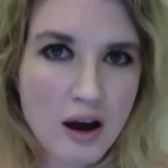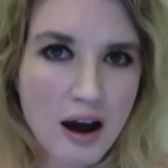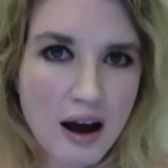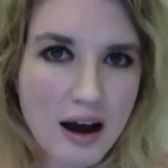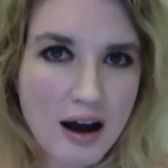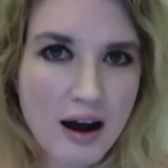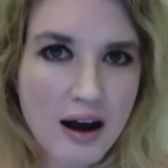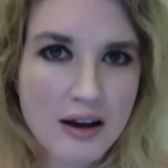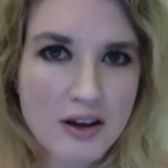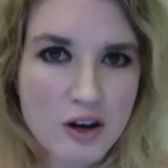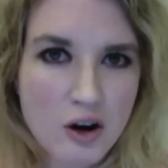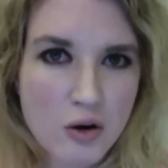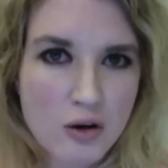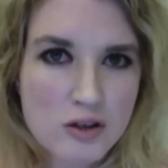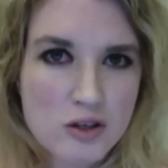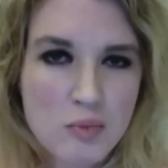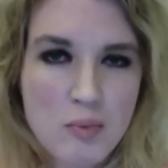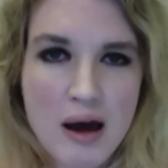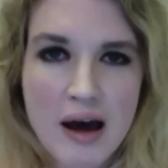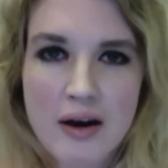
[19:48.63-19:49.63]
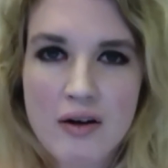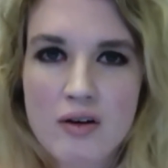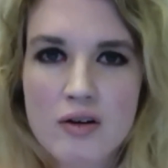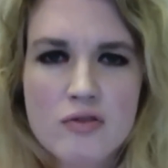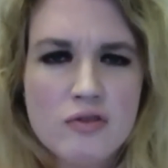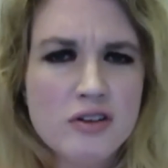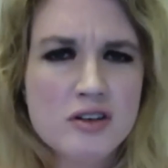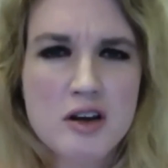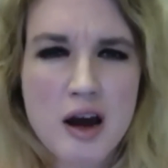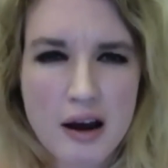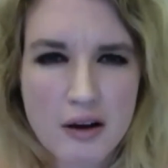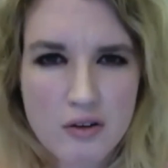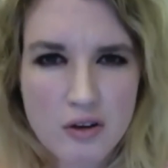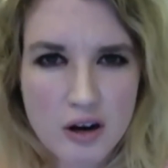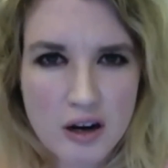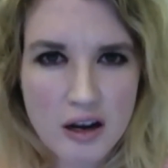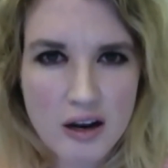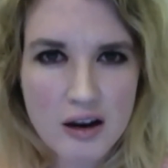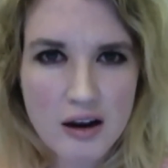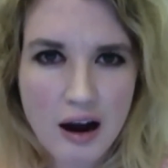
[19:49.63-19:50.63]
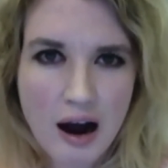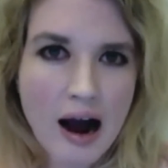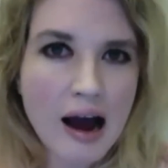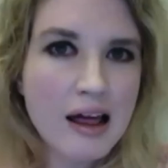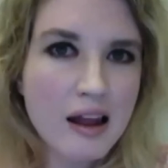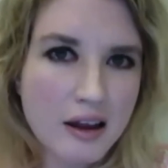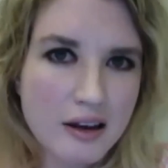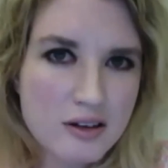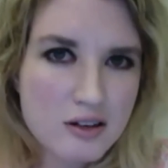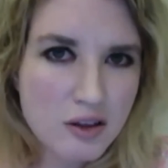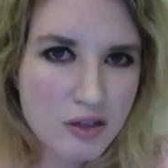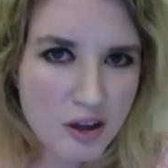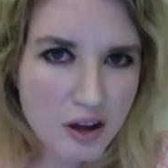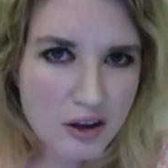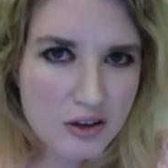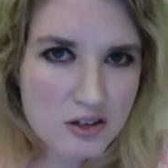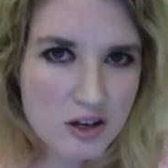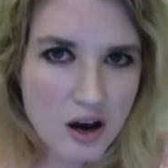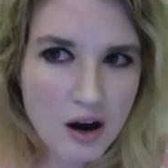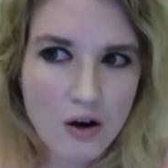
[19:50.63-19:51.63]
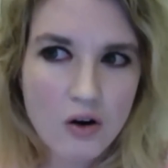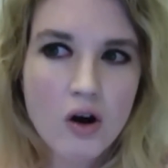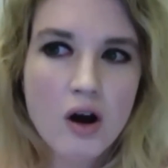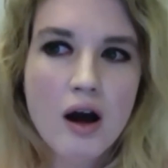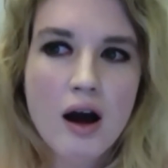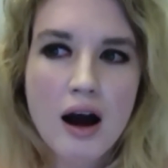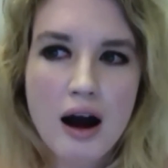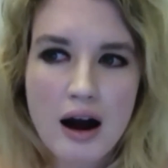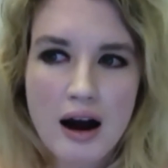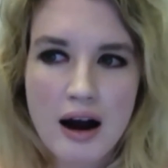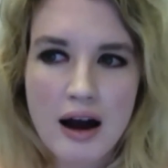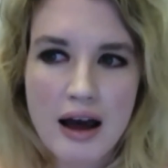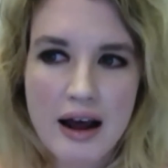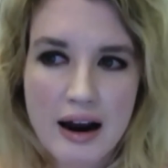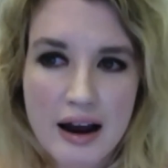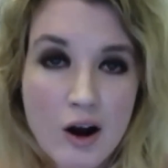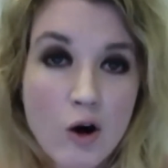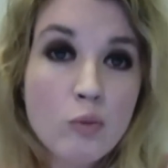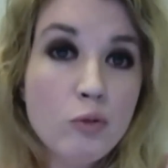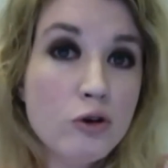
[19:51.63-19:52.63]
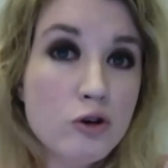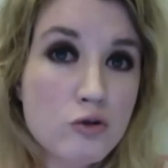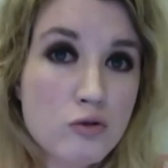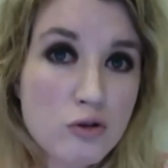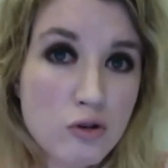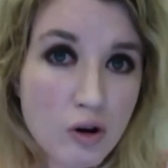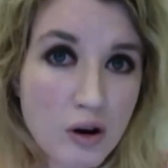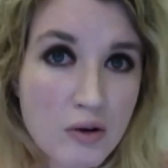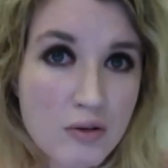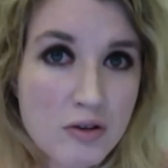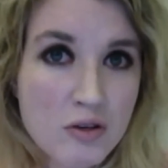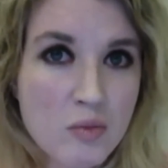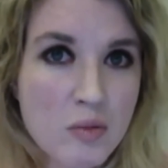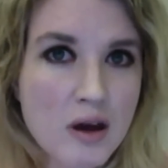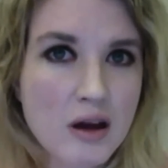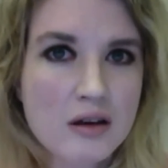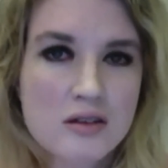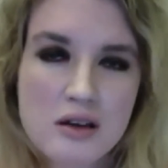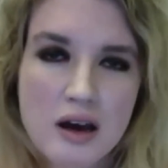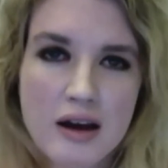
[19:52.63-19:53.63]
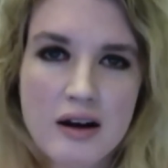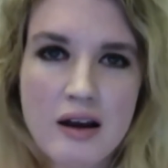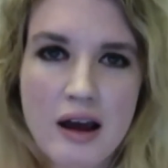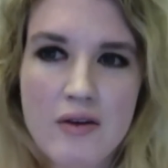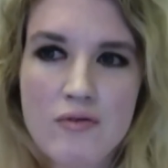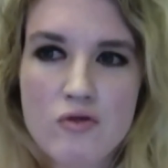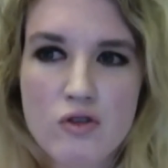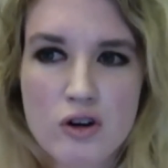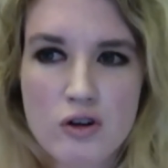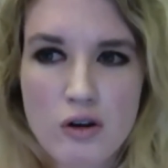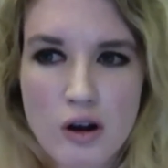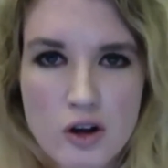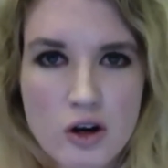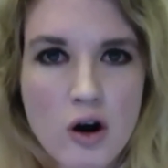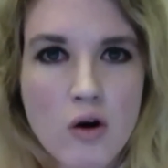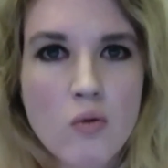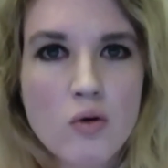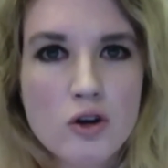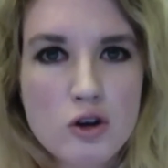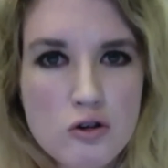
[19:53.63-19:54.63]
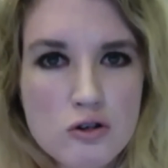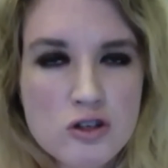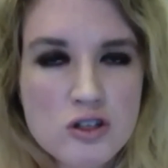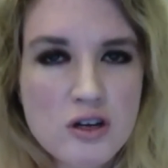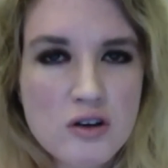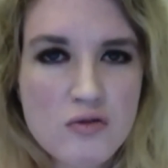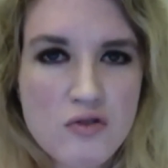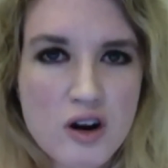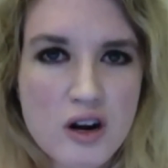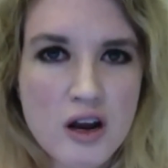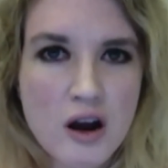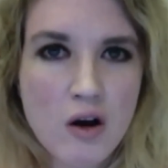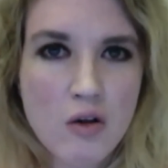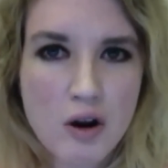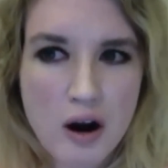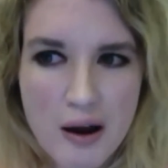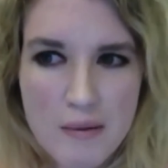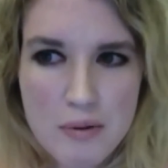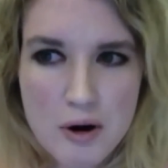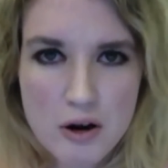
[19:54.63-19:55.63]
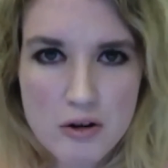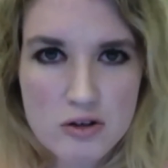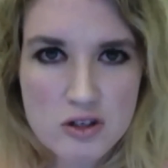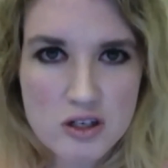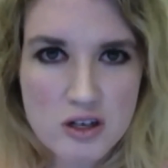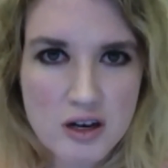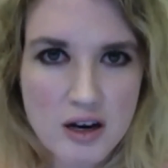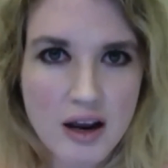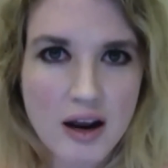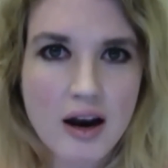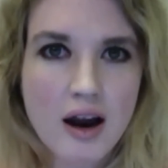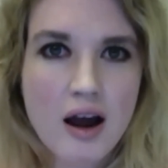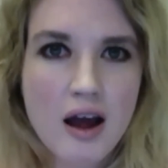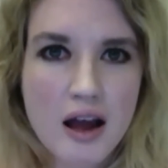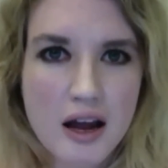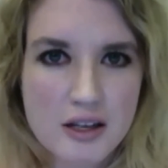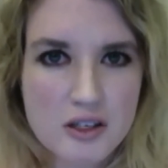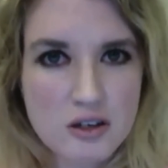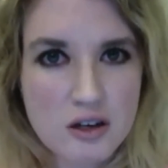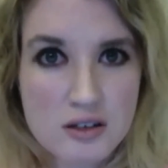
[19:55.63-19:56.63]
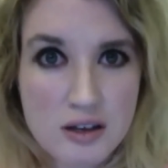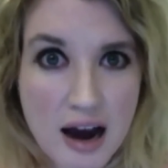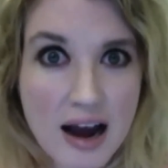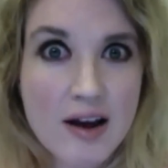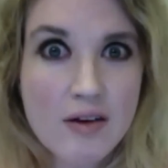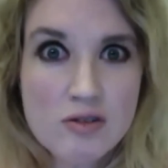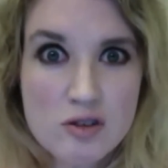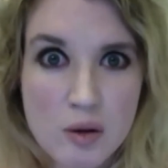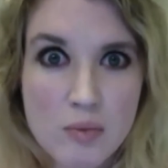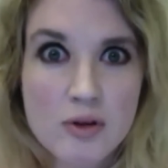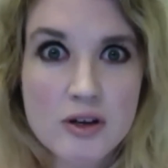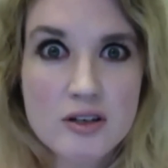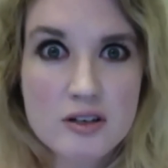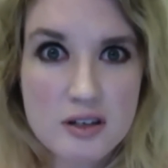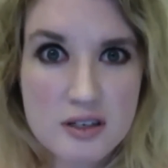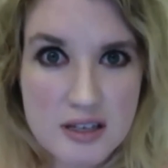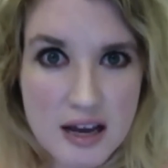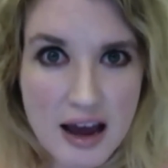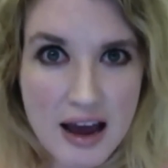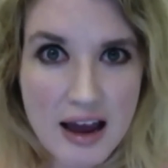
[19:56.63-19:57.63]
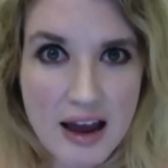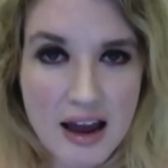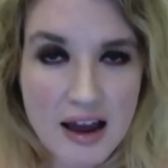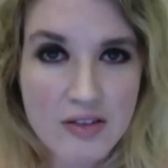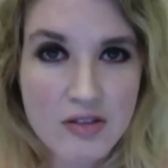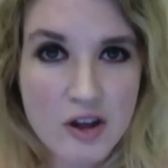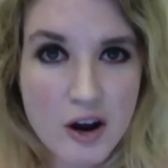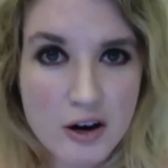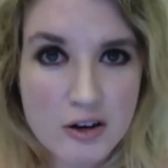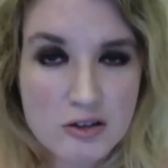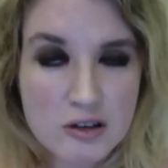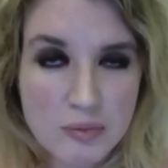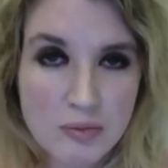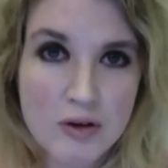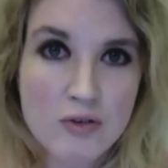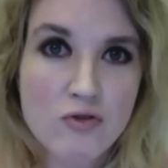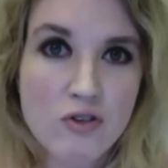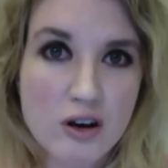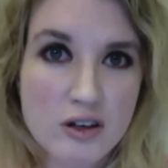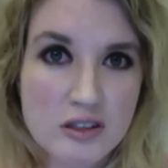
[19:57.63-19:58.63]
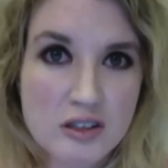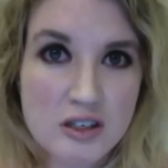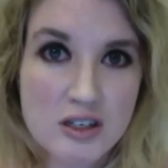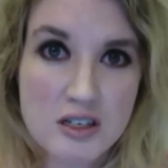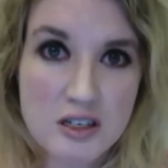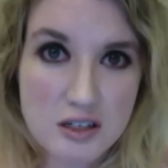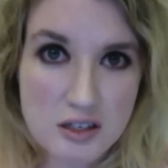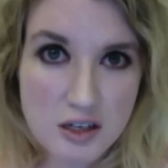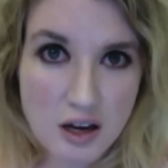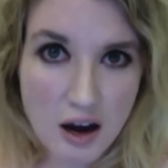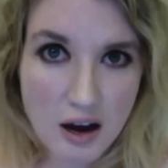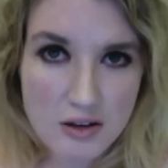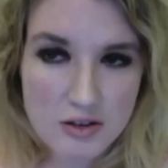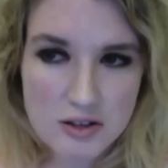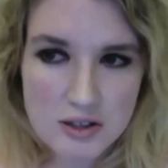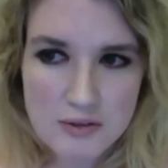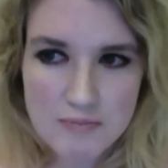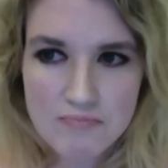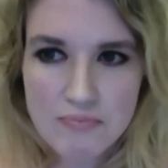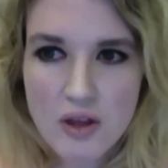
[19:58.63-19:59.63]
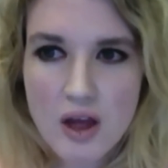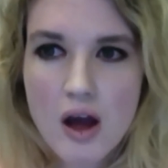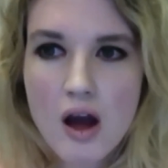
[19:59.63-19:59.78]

Uh, you know, it's a matter of integrity. I like to think so, uh, and I hope that you agree with me, because I'd hate for you. You know, when you see a video that I posted it, it's because I have something to say, and there's something for us to discuss.